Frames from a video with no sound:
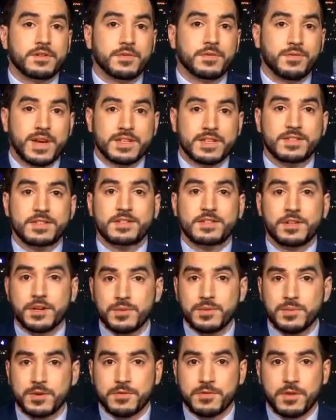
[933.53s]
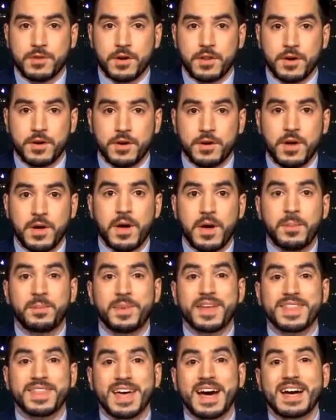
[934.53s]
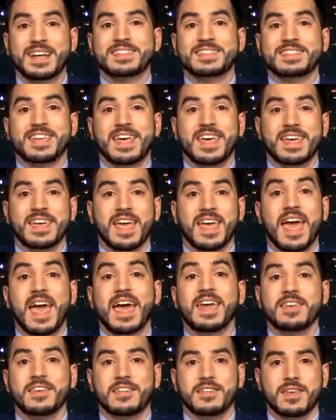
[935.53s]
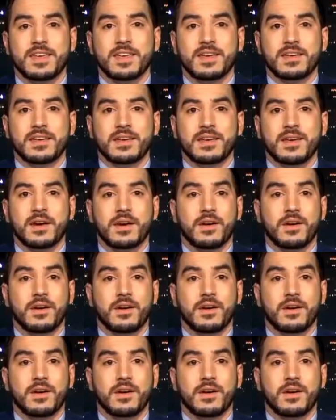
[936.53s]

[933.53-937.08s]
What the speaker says: the racist yearbook photo, but not saying anything